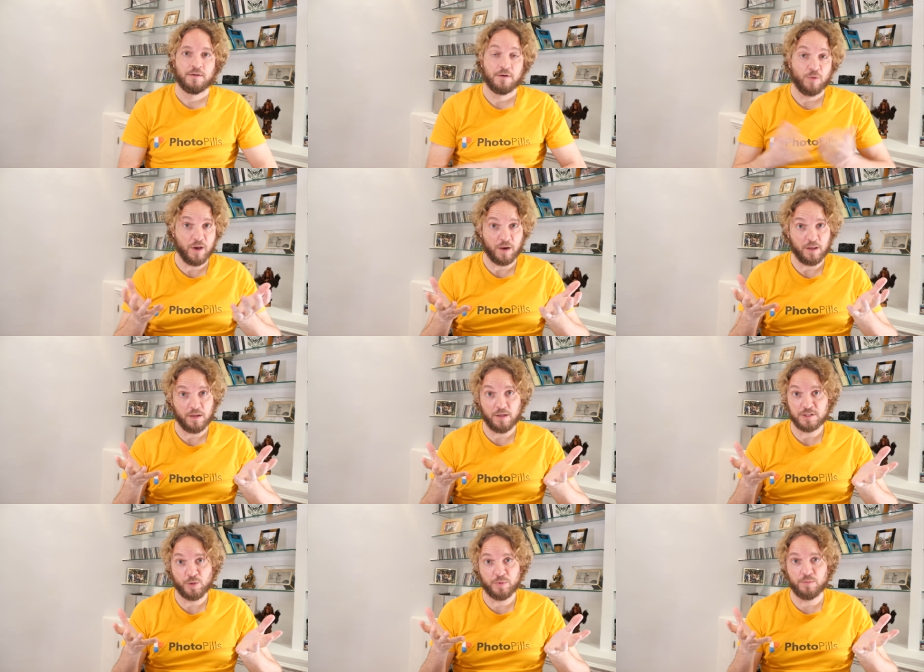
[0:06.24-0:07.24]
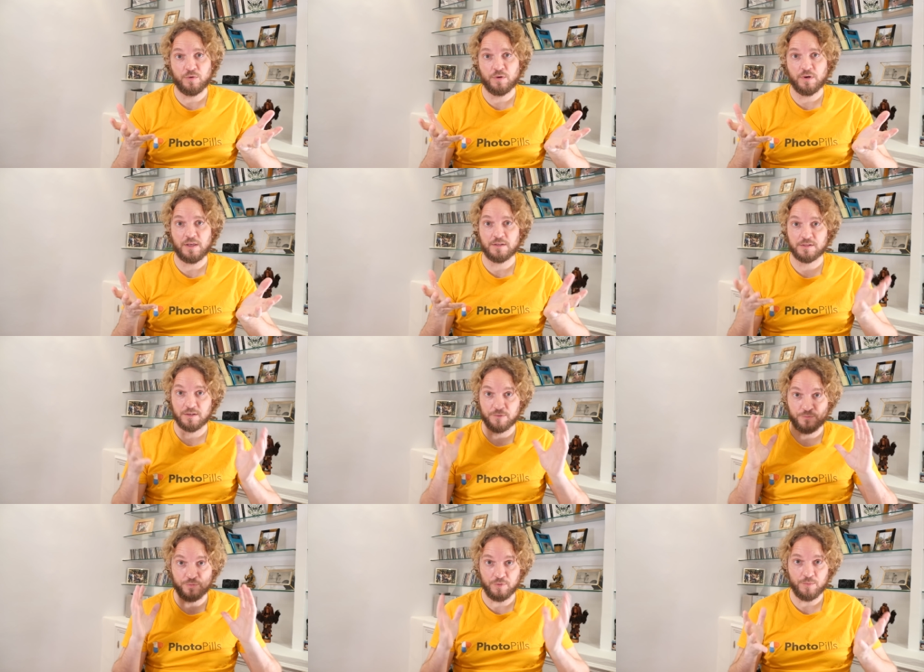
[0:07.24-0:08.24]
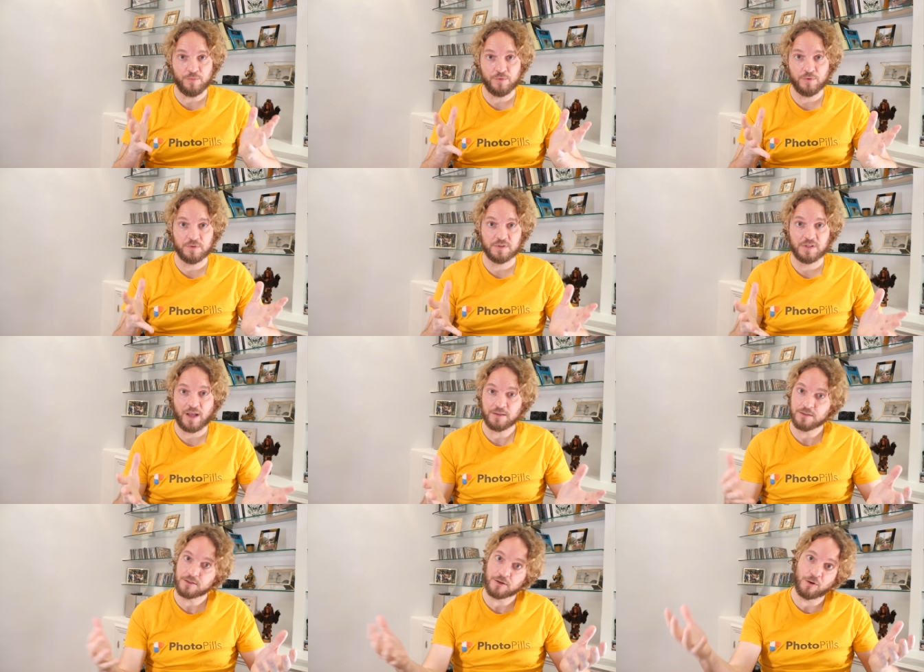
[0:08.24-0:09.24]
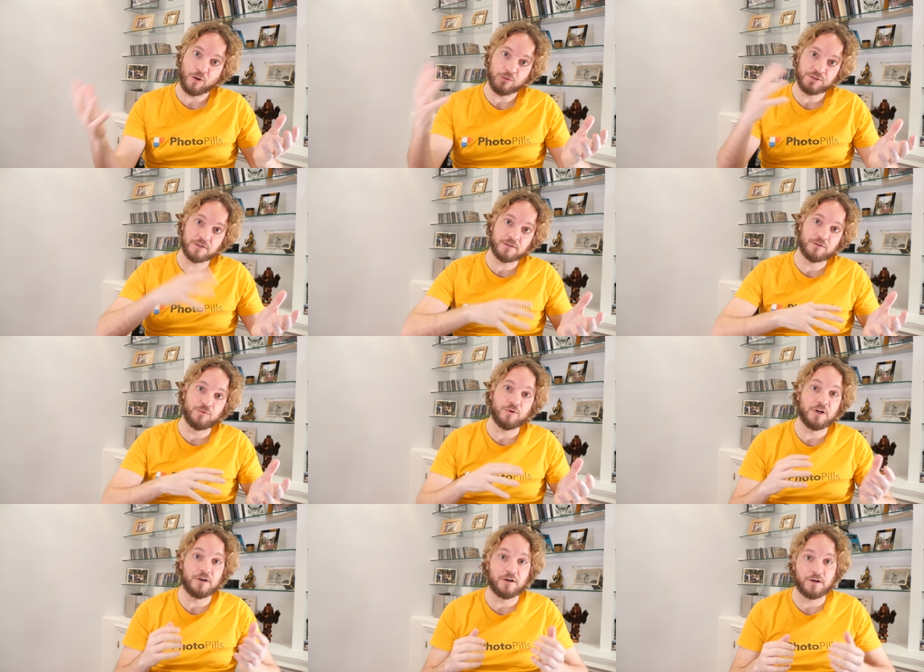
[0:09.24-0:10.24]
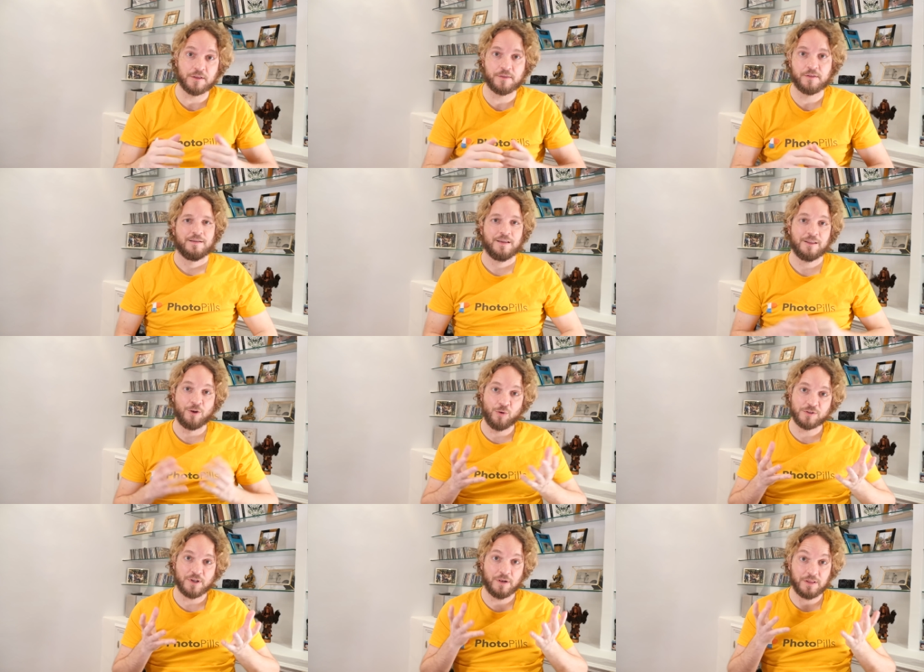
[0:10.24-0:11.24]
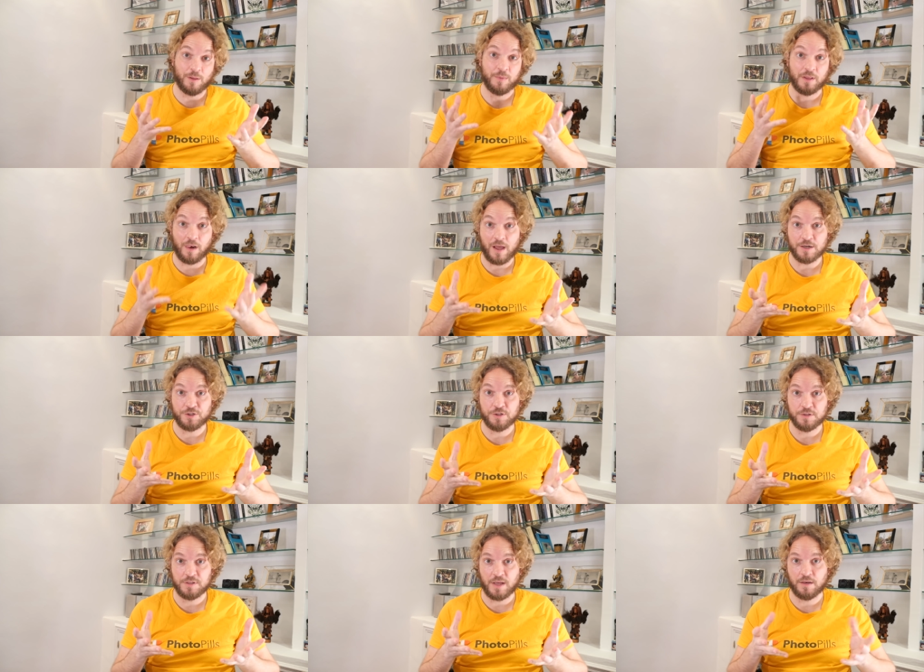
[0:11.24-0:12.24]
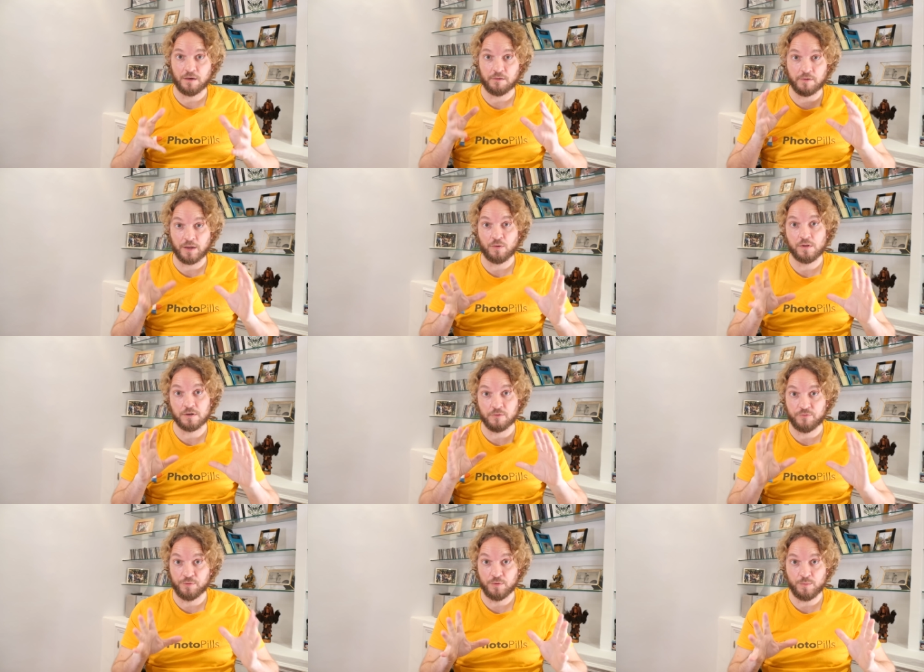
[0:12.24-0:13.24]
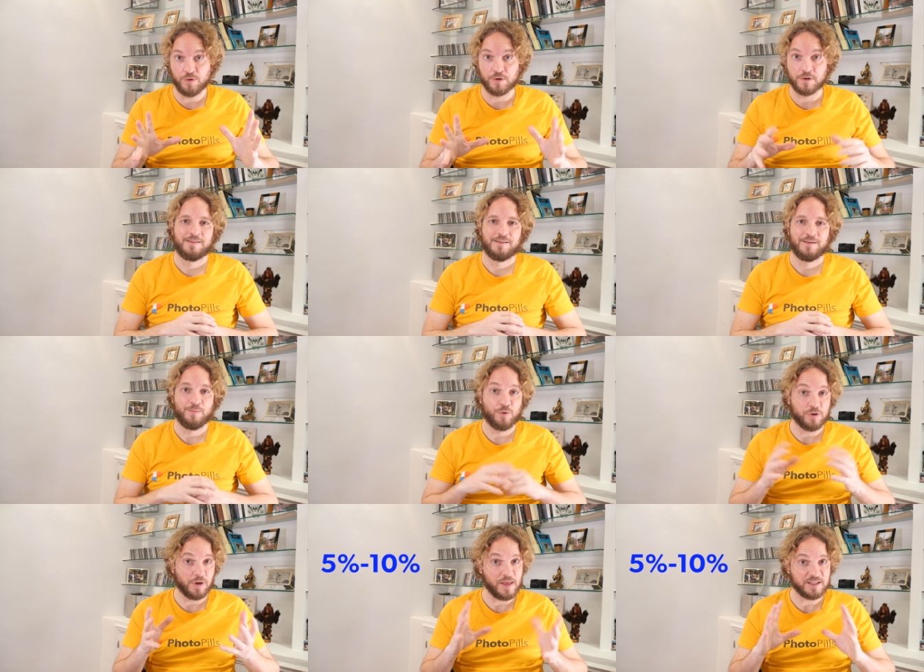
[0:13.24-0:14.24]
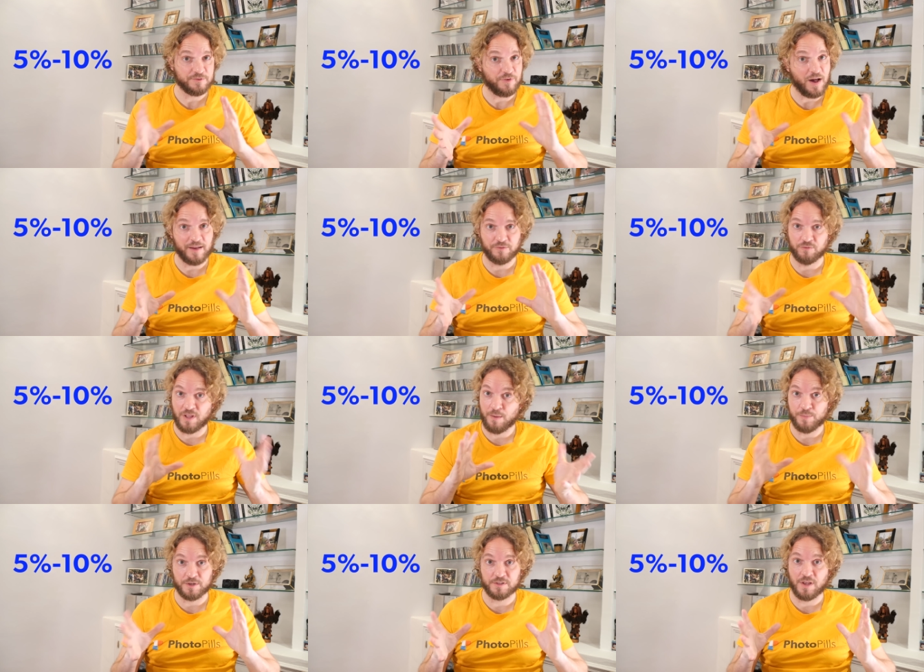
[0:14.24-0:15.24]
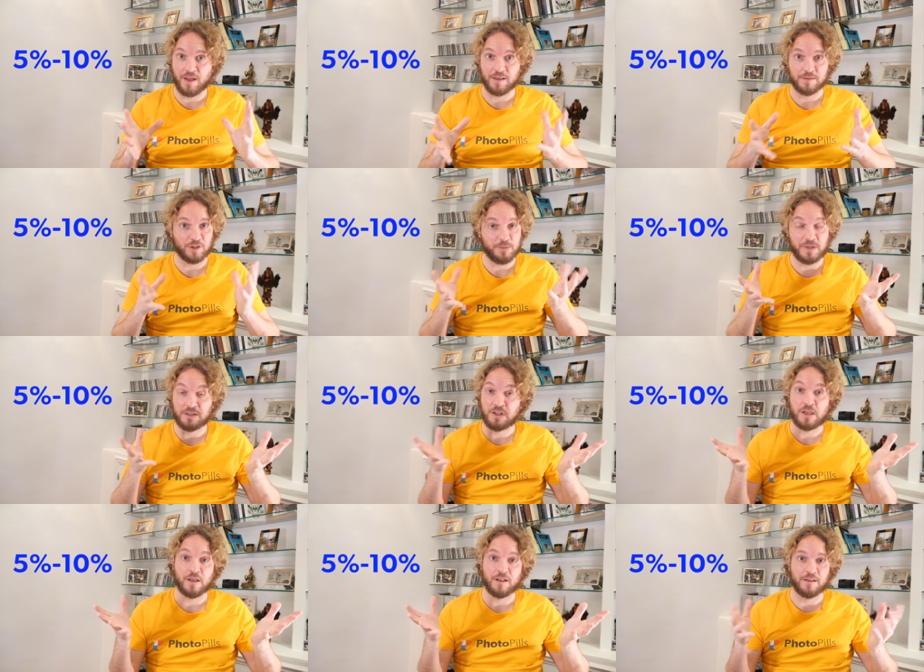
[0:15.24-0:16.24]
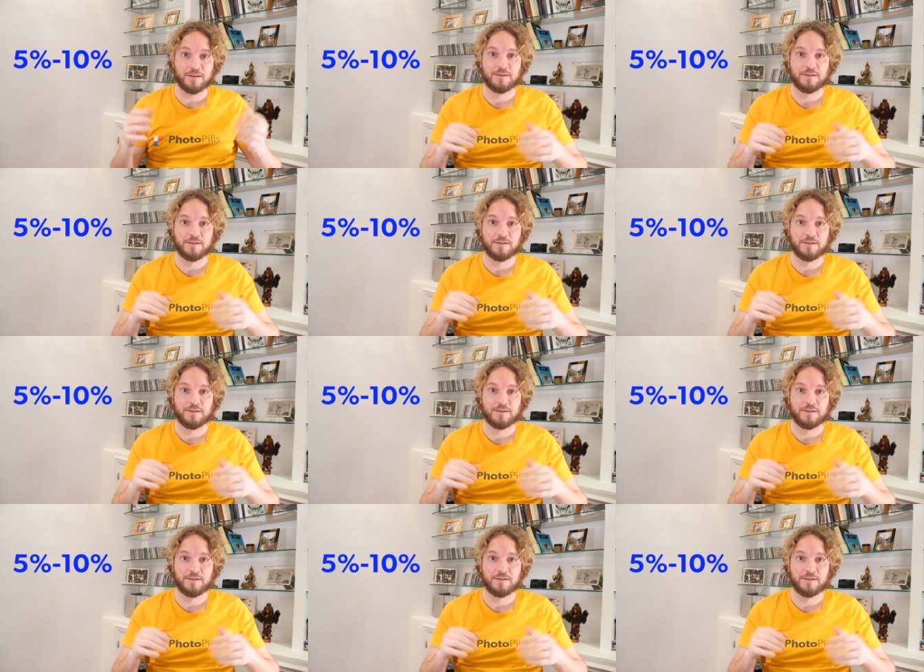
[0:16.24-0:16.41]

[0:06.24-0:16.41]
Well, a supermoon is a full moon that's closest to Earth. It looks a little bit larger than a regular full moon, more or less five to ten percent, not a big deal.